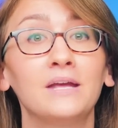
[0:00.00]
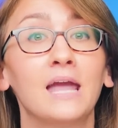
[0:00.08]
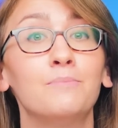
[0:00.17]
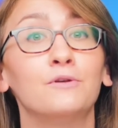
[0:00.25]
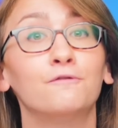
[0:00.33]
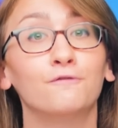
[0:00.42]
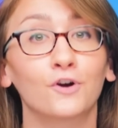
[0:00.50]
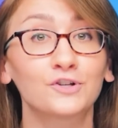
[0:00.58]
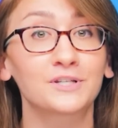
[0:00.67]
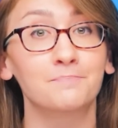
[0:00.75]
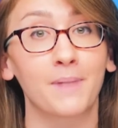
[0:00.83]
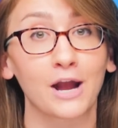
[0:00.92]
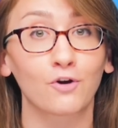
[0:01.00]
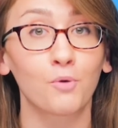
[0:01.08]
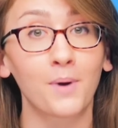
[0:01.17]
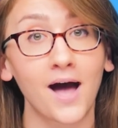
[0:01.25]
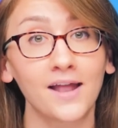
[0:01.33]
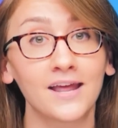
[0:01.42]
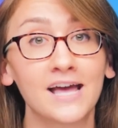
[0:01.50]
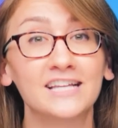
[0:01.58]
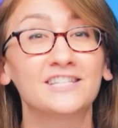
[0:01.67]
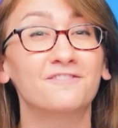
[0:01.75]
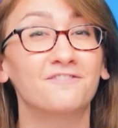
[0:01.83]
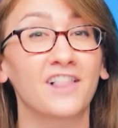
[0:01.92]
became the first microbot
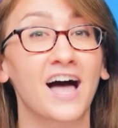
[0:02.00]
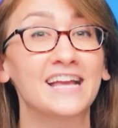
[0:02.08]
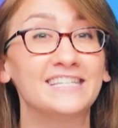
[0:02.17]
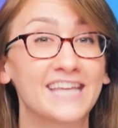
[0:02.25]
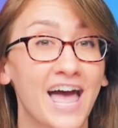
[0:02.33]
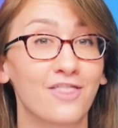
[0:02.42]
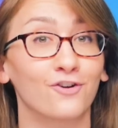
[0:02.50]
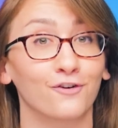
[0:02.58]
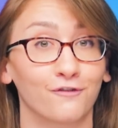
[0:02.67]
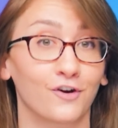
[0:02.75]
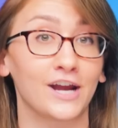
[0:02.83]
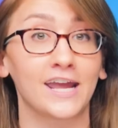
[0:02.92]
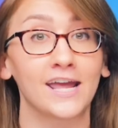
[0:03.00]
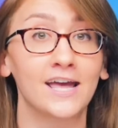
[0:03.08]
to fly tether-free.